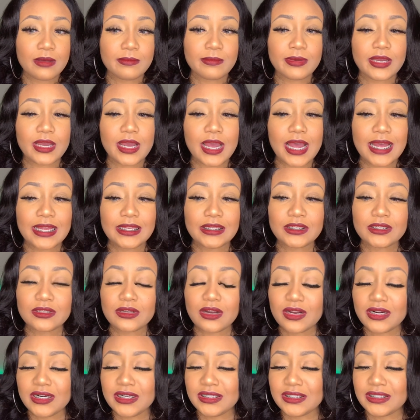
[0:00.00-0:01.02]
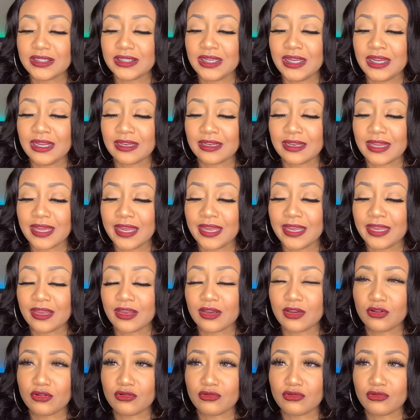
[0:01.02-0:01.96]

but I started seeing like